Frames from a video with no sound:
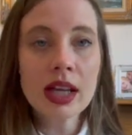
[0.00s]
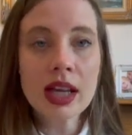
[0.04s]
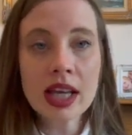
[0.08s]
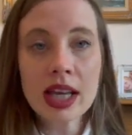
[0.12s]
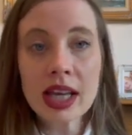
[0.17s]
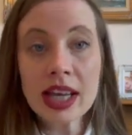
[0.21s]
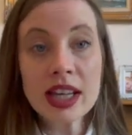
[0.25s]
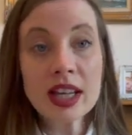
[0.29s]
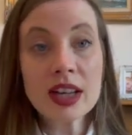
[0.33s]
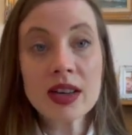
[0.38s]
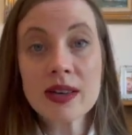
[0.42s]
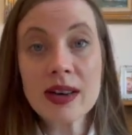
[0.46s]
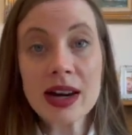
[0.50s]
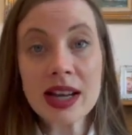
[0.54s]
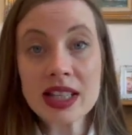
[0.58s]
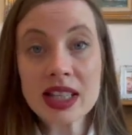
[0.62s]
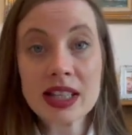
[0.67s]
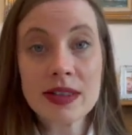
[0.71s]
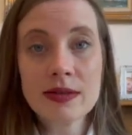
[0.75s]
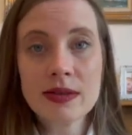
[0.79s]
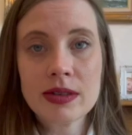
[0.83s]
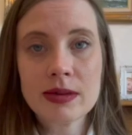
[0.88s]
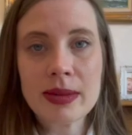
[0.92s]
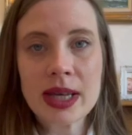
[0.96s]
incorrect
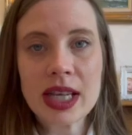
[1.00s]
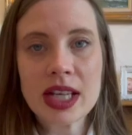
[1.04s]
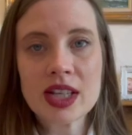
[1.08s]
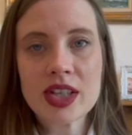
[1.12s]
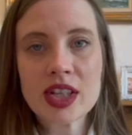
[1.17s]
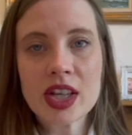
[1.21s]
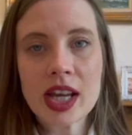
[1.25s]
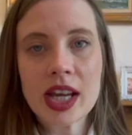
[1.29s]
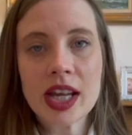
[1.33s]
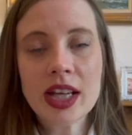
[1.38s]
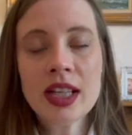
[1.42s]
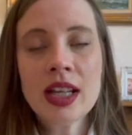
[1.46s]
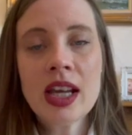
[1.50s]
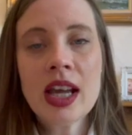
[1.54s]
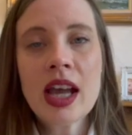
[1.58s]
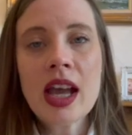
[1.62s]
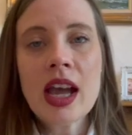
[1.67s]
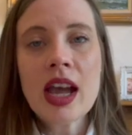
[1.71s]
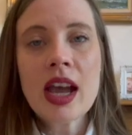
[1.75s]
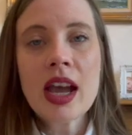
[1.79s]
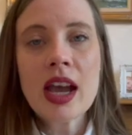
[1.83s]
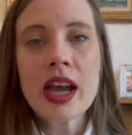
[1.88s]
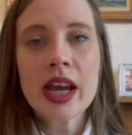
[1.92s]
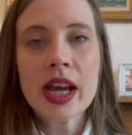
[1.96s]
information.
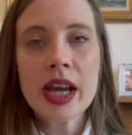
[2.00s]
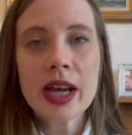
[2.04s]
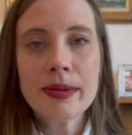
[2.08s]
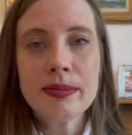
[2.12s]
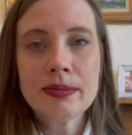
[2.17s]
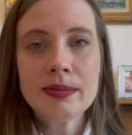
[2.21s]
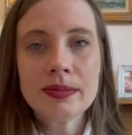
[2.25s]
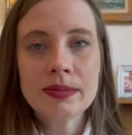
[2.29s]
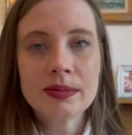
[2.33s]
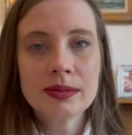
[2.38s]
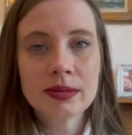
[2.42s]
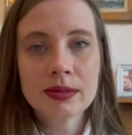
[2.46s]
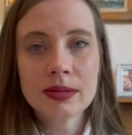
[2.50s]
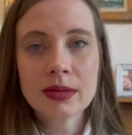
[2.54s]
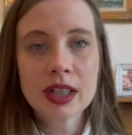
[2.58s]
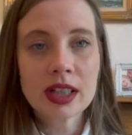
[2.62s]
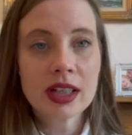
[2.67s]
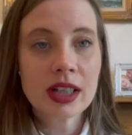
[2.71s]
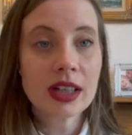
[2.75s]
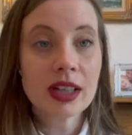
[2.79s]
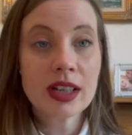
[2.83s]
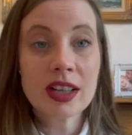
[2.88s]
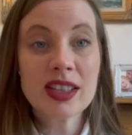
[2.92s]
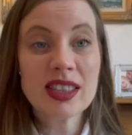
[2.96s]
Um,
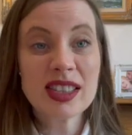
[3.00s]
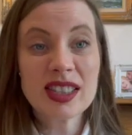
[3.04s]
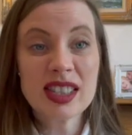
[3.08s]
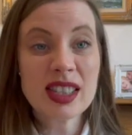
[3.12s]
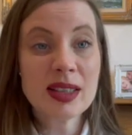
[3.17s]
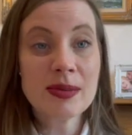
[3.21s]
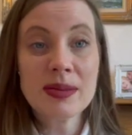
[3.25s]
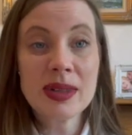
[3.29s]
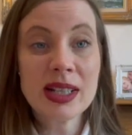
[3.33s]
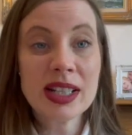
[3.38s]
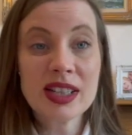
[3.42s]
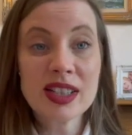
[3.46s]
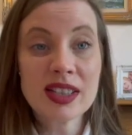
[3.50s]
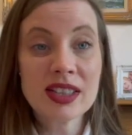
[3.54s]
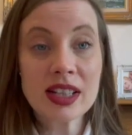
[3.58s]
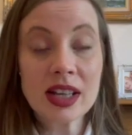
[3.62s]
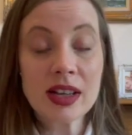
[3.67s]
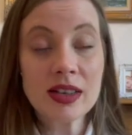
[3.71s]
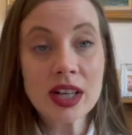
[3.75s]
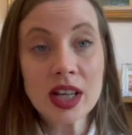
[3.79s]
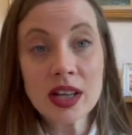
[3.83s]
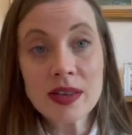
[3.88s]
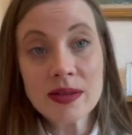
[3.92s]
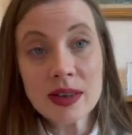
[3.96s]
because I simply just
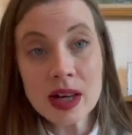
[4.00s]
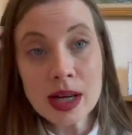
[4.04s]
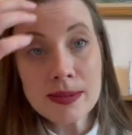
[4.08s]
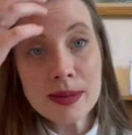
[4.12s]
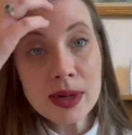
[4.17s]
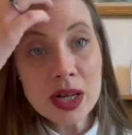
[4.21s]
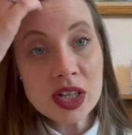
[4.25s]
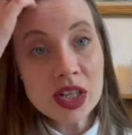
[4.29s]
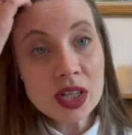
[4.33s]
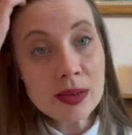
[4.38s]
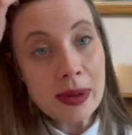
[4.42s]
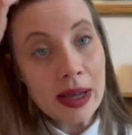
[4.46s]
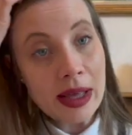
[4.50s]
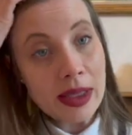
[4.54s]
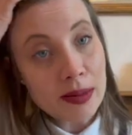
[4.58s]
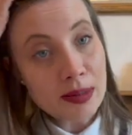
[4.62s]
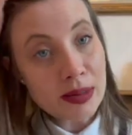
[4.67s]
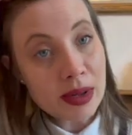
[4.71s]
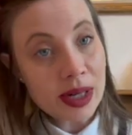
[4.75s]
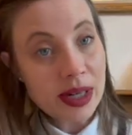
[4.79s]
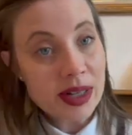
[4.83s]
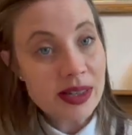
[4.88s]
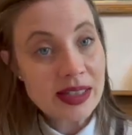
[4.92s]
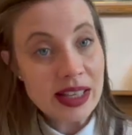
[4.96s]
don't know very much about the
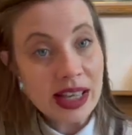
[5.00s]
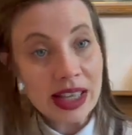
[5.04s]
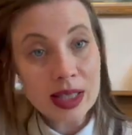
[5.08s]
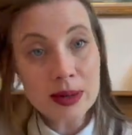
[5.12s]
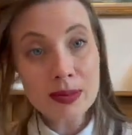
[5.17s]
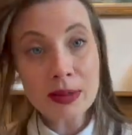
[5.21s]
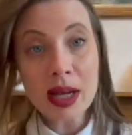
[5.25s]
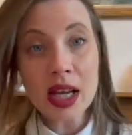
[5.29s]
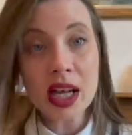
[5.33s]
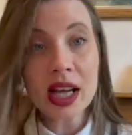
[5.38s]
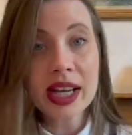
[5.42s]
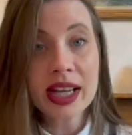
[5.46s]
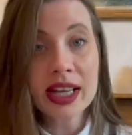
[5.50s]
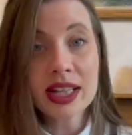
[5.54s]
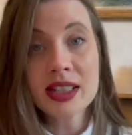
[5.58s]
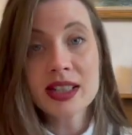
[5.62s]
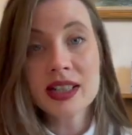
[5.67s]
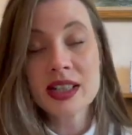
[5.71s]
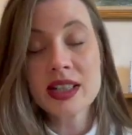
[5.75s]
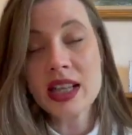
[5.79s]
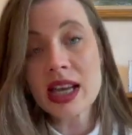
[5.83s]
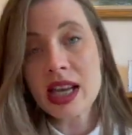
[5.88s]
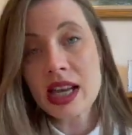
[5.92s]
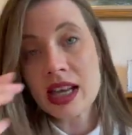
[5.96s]
process
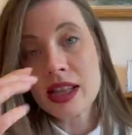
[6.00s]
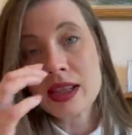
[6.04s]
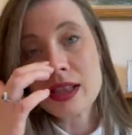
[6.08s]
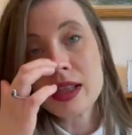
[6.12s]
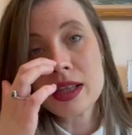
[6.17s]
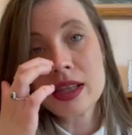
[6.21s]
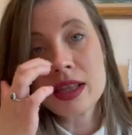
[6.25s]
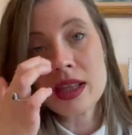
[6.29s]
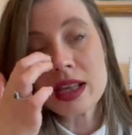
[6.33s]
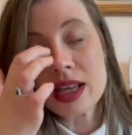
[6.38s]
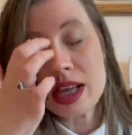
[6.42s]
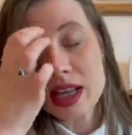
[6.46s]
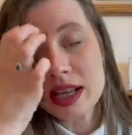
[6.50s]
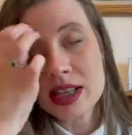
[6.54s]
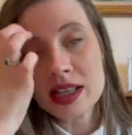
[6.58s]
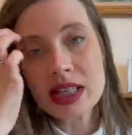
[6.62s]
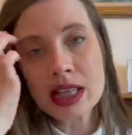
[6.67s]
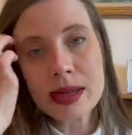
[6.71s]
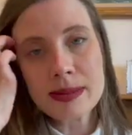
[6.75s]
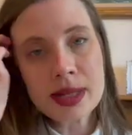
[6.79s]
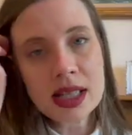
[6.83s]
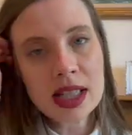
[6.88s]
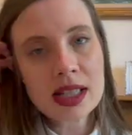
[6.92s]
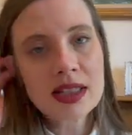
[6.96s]
behind uh, the
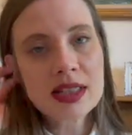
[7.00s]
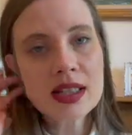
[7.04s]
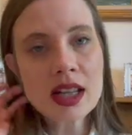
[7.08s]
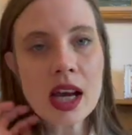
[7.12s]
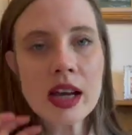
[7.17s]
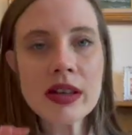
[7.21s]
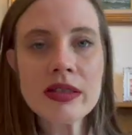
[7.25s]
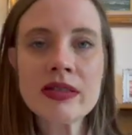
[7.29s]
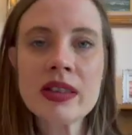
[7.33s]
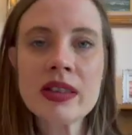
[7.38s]
academic stuff.